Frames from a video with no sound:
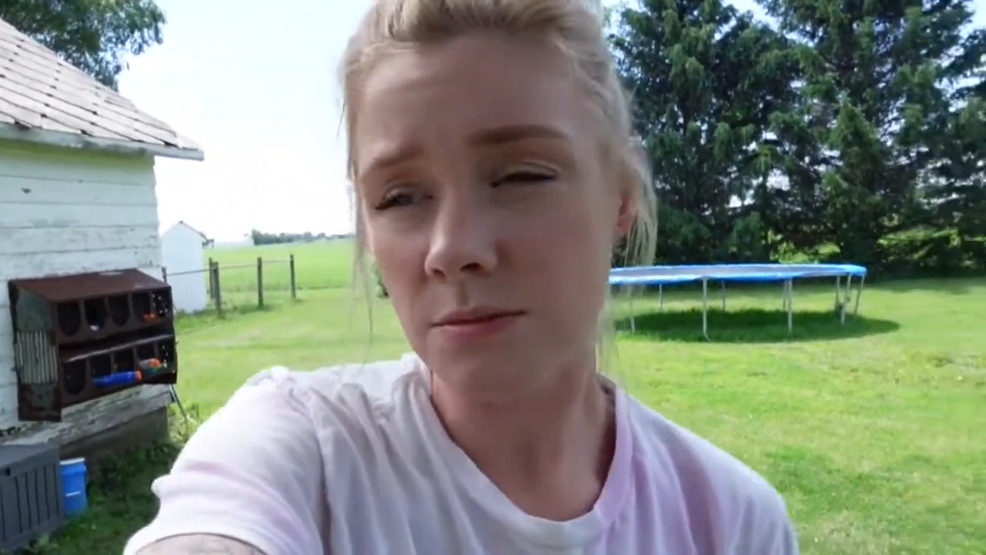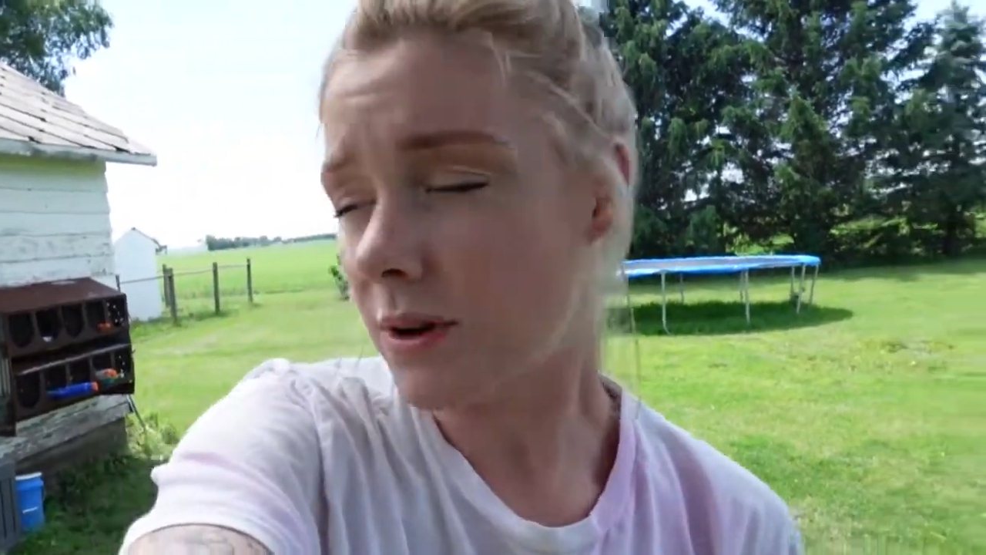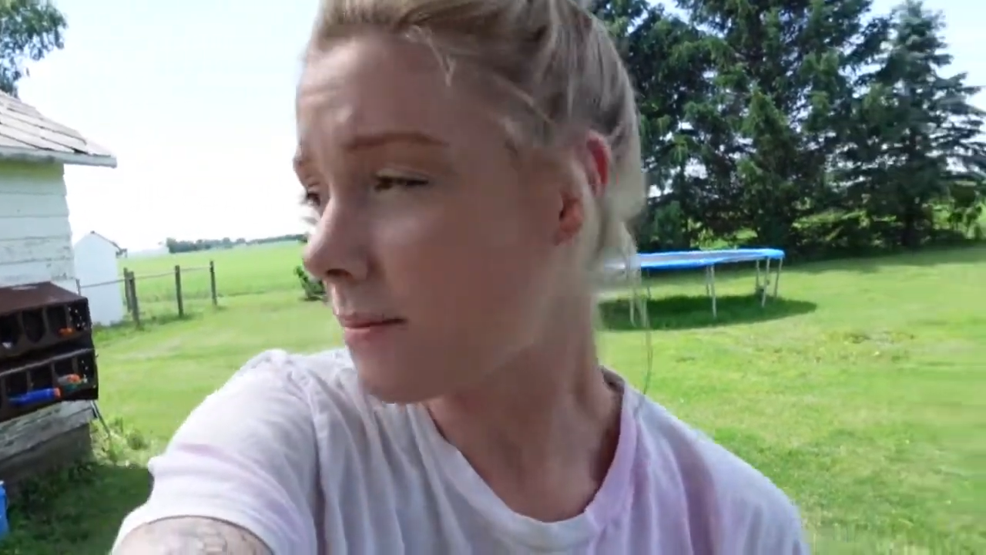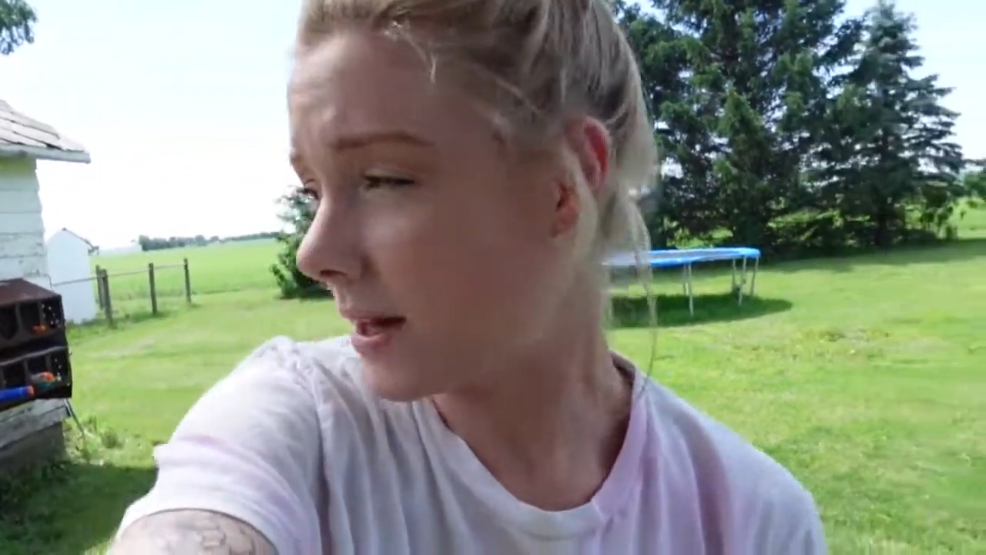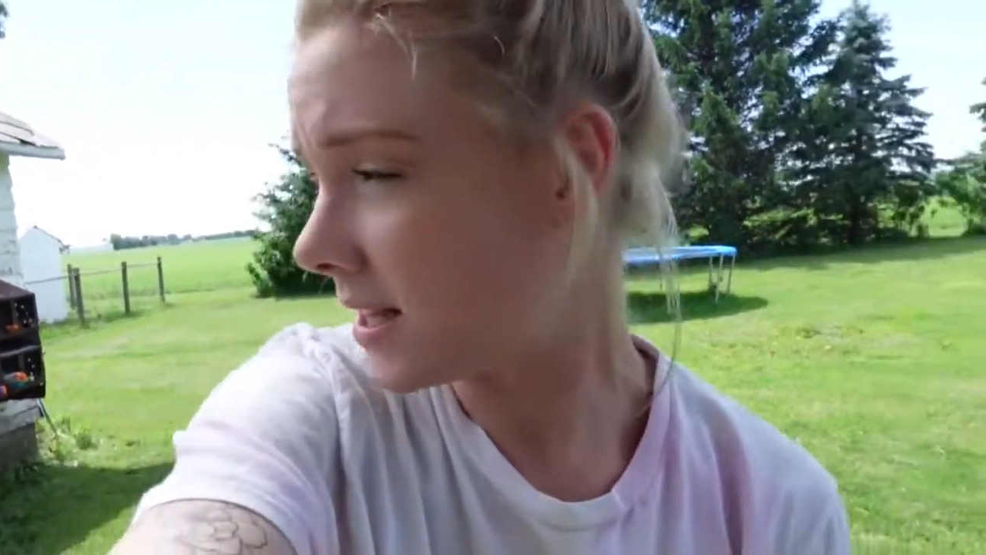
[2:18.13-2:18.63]

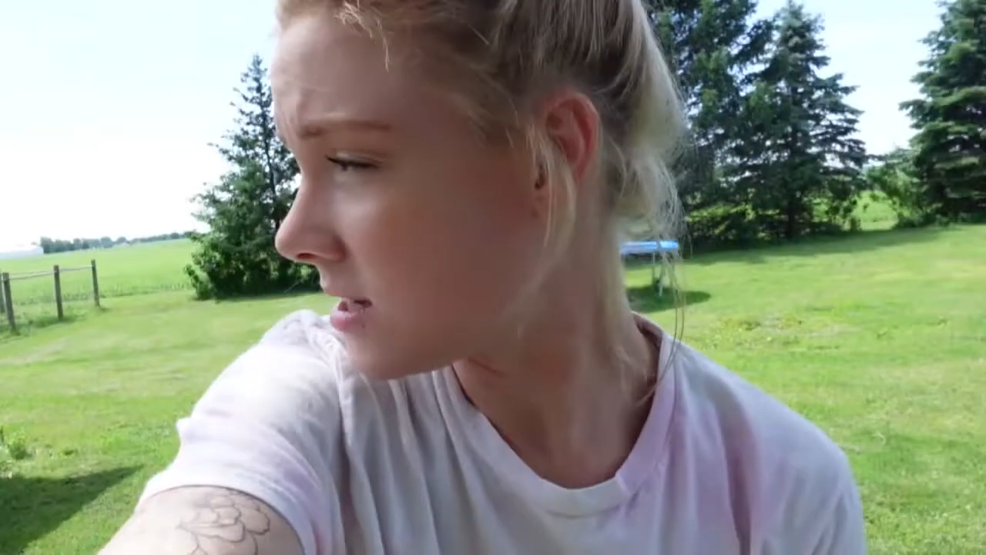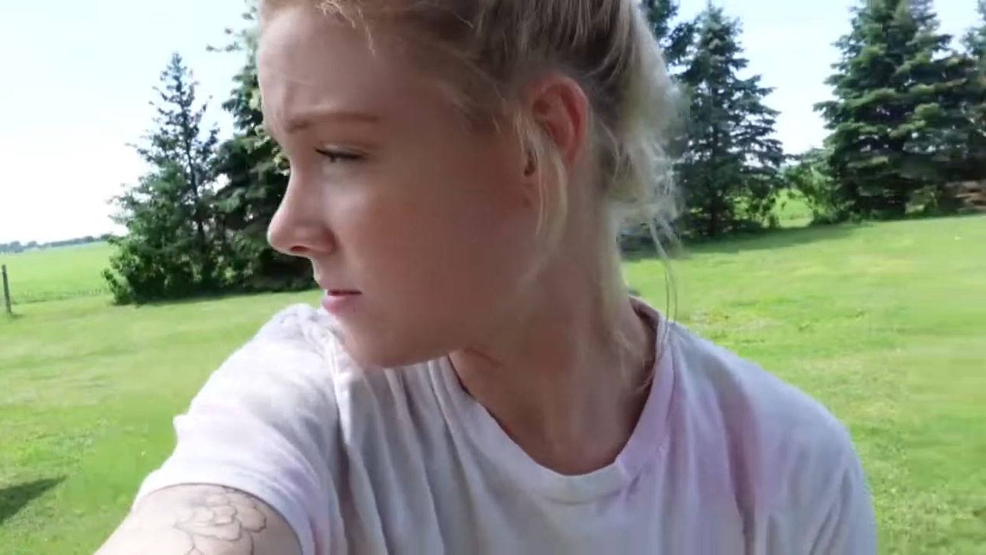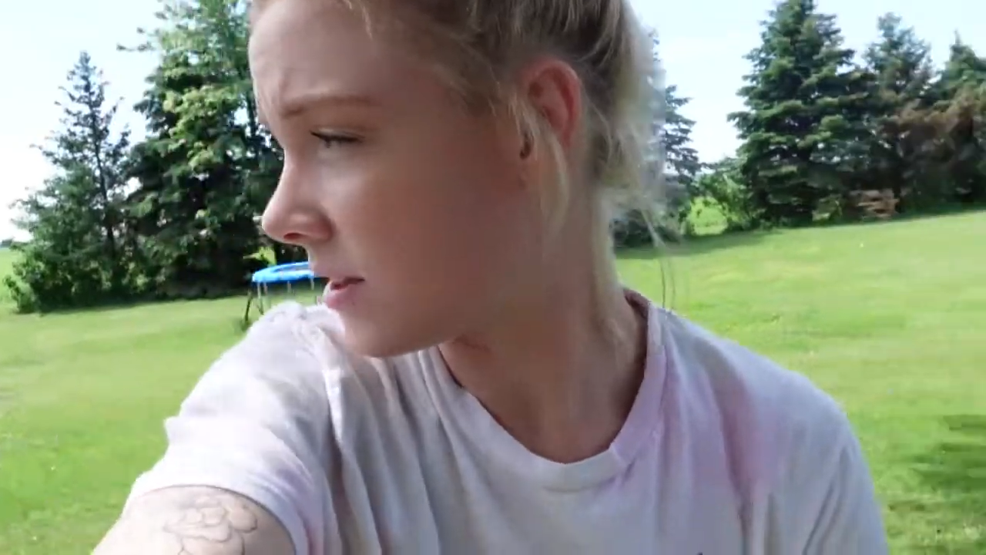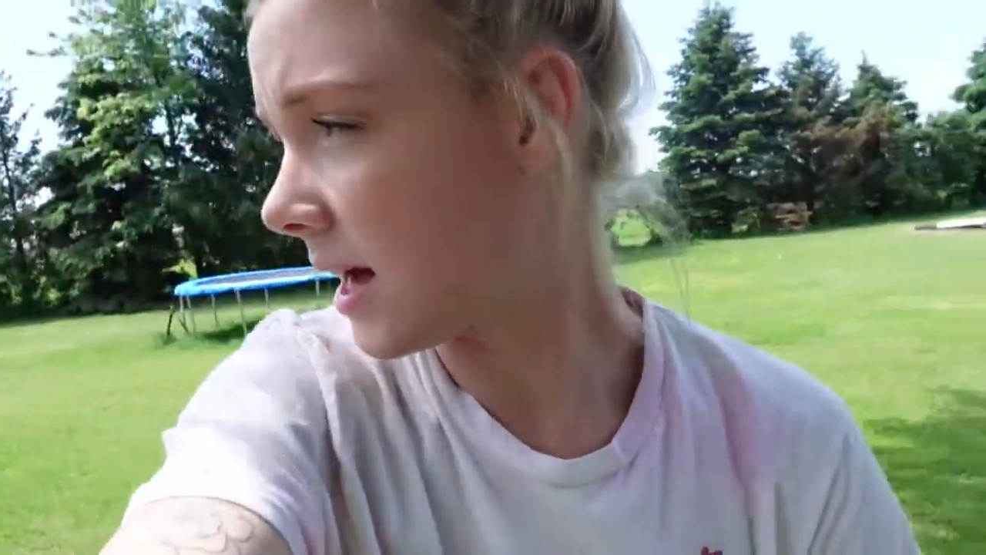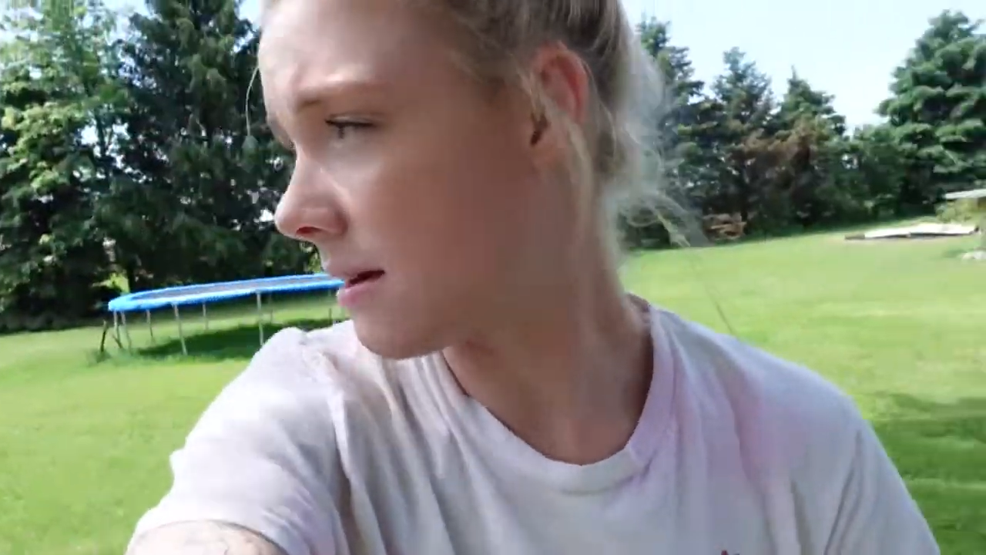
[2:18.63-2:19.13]
Brett made this
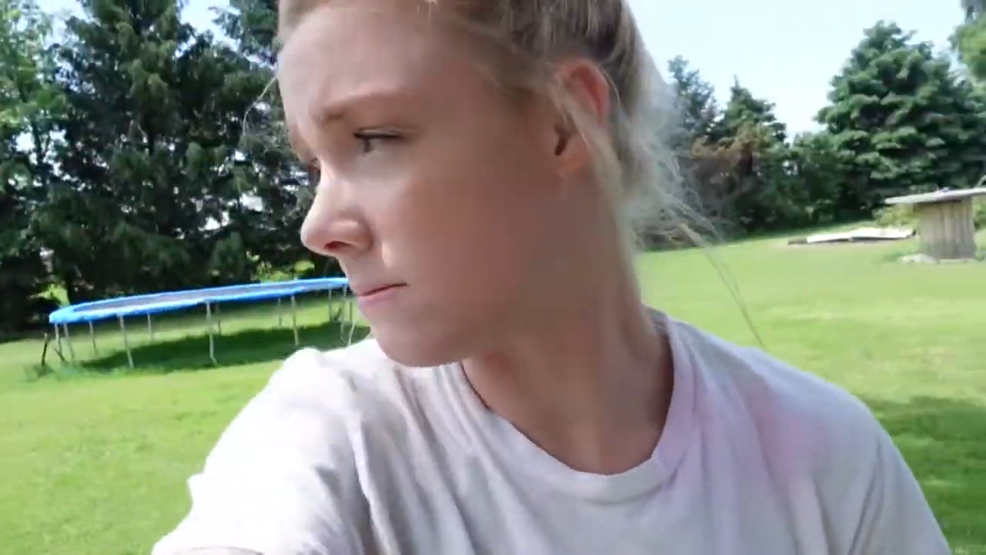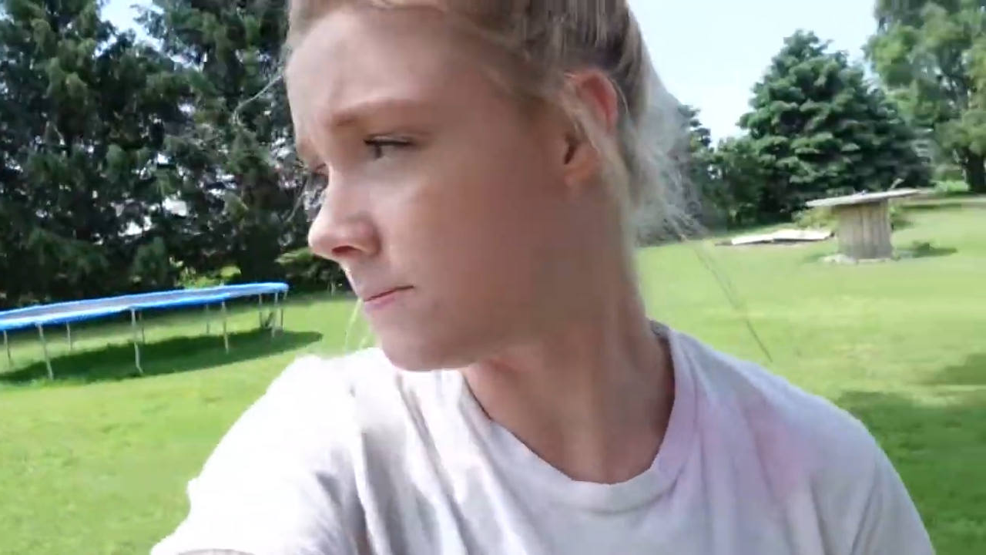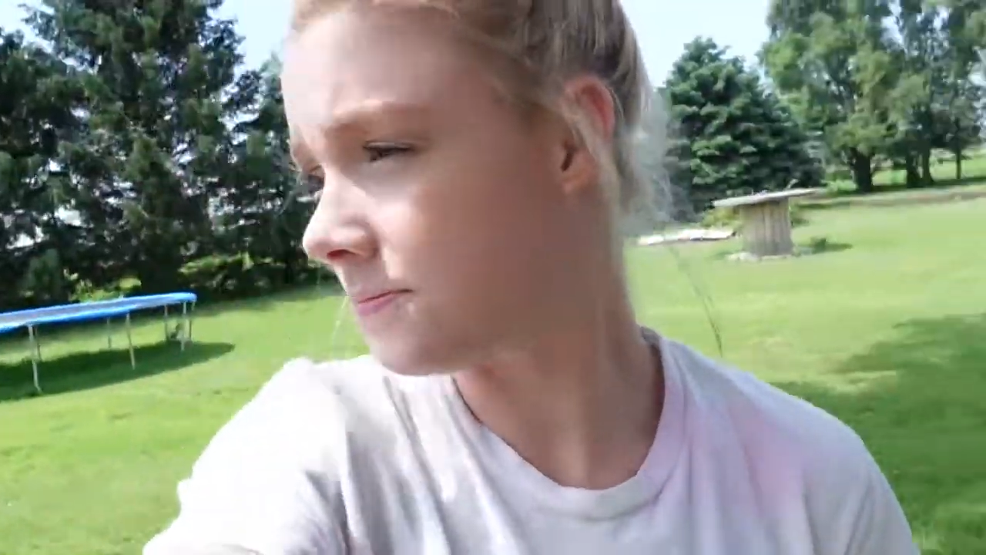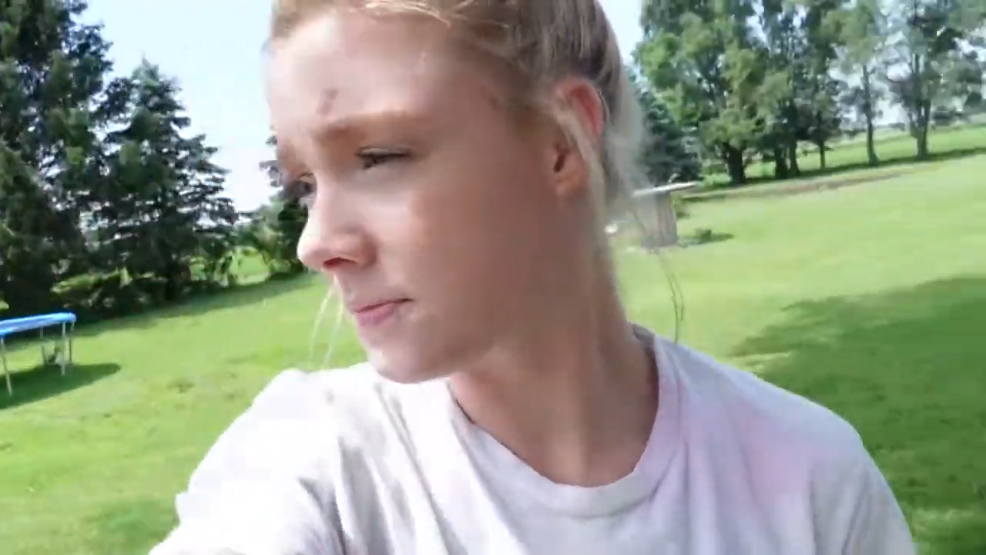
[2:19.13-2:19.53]
for them.